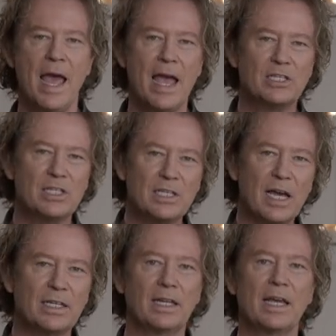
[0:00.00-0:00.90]
And
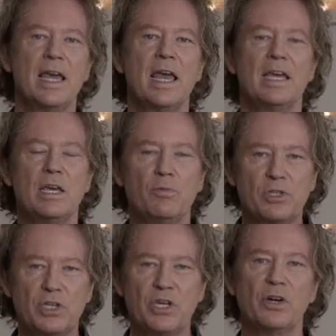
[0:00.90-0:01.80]
suddenly he
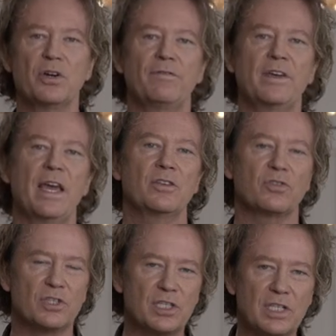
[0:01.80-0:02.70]
was cured of
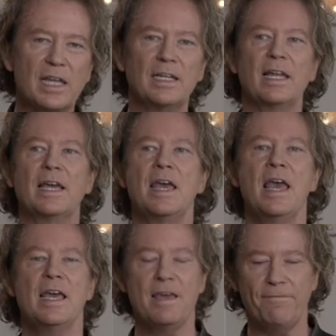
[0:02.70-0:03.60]
cancer. Suddenly
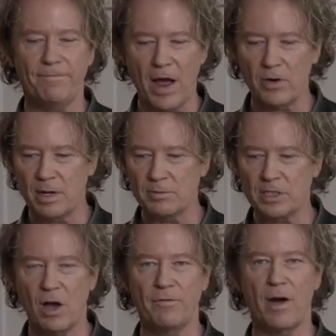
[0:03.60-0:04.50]
he found
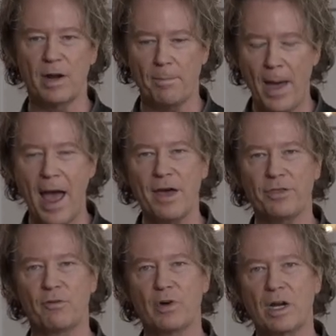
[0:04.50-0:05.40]
himself on a
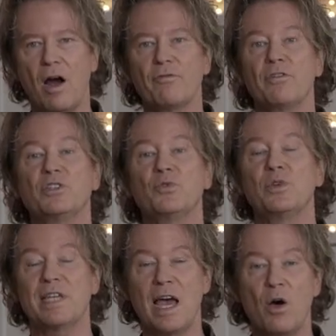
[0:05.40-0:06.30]
path of recovery to
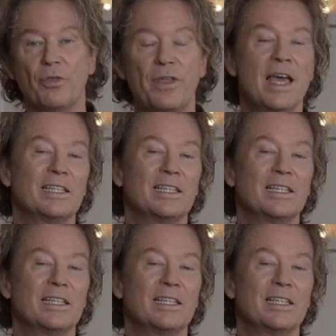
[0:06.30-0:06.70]
his health.